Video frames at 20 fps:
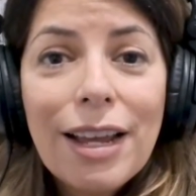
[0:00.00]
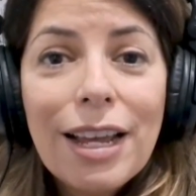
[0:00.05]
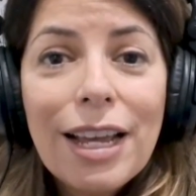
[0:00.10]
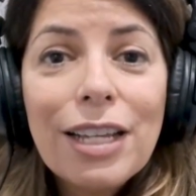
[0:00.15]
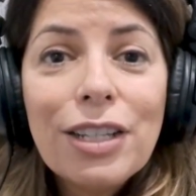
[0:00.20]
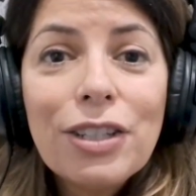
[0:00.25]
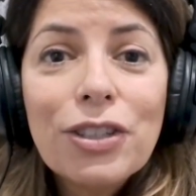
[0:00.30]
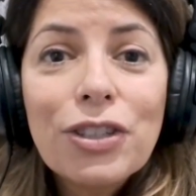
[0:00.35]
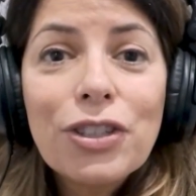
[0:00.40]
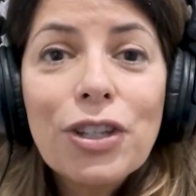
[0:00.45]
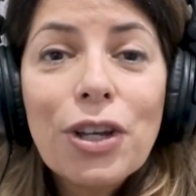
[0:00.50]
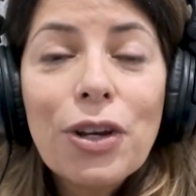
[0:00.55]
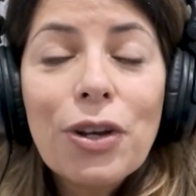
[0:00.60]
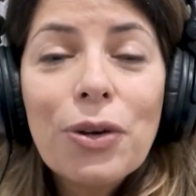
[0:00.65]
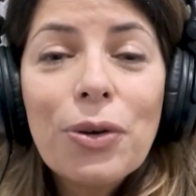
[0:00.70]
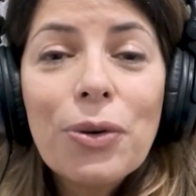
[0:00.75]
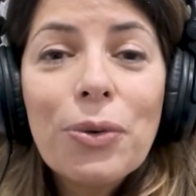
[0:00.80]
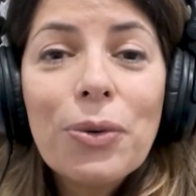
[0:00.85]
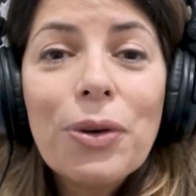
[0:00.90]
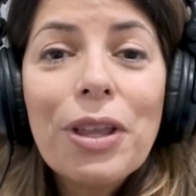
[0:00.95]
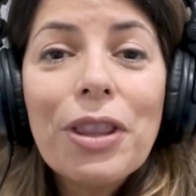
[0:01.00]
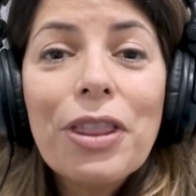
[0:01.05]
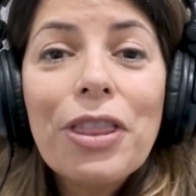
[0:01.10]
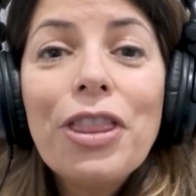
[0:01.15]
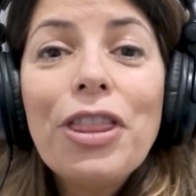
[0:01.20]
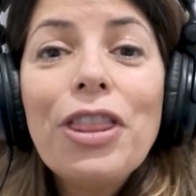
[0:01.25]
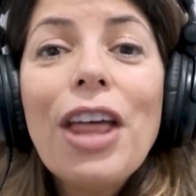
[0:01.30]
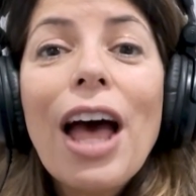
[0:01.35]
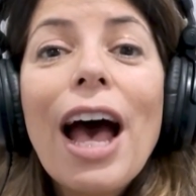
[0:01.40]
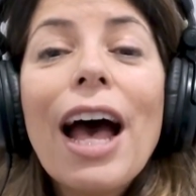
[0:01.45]
And so
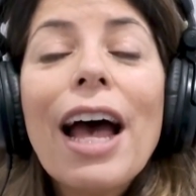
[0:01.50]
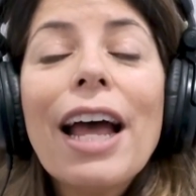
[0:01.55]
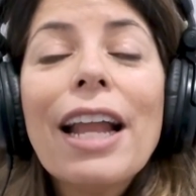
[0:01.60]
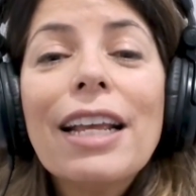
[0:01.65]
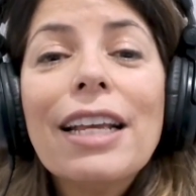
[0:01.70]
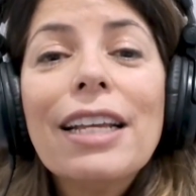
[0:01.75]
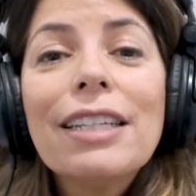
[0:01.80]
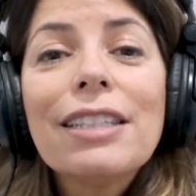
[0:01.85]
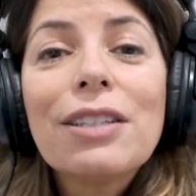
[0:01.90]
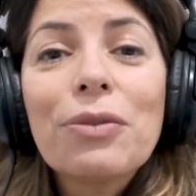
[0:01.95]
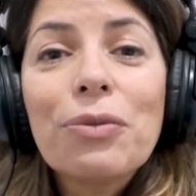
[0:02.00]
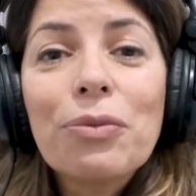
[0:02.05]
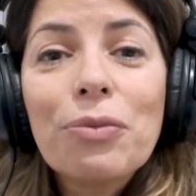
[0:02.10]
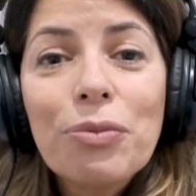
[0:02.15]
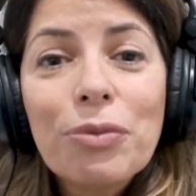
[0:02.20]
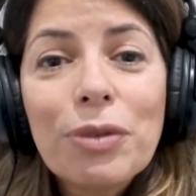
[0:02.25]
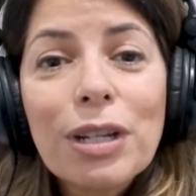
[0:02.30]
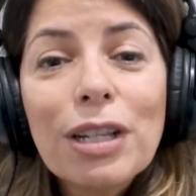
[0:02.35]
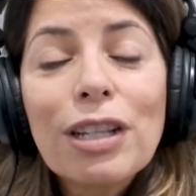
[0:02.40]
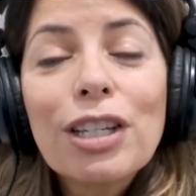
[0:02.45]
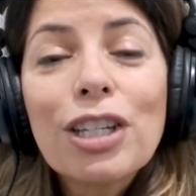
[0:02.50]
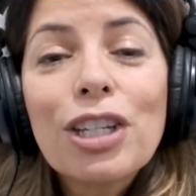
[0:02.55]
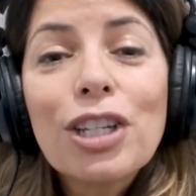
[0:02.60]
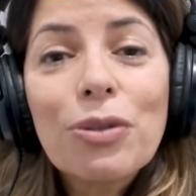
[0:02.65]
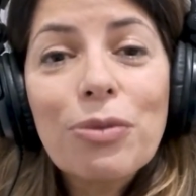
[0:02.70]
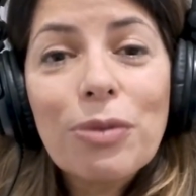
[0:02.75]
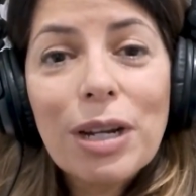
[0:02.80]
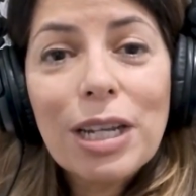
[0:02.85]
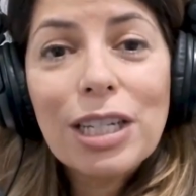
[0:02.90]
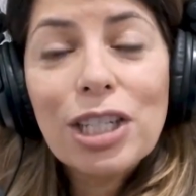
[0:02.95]
that is a really
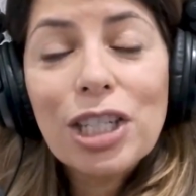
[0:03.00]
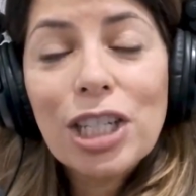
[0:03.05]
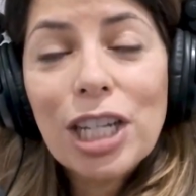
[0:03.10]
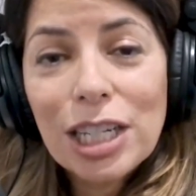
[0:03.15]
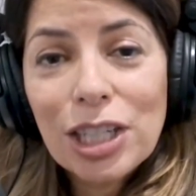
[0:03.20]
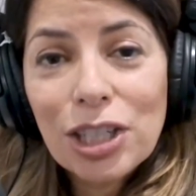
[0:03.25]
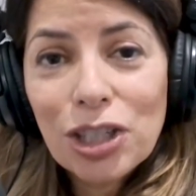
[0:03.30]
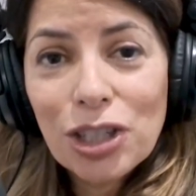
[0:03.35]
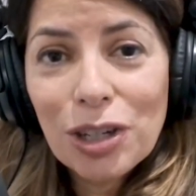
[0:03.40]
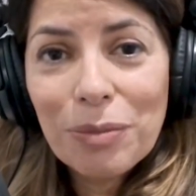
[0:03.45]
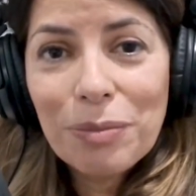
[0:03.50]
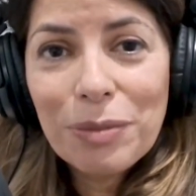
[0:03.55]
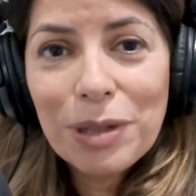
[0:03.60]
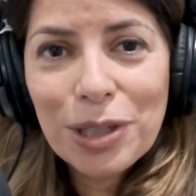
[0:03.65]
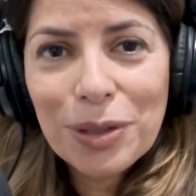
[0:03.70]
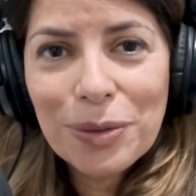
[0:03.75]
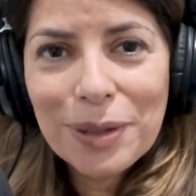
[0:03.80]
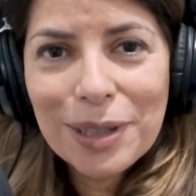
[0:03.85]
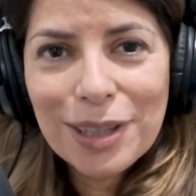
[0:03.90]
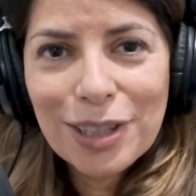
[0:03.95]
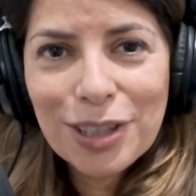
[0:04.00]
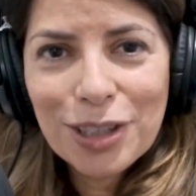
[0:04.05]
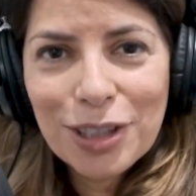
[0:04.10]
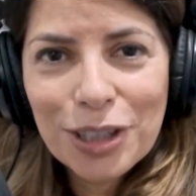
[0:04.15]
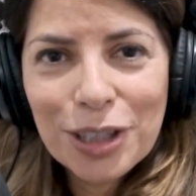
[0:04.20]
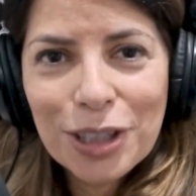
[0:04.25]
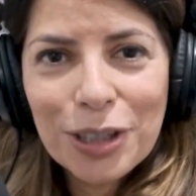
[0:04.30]
great tension between the two.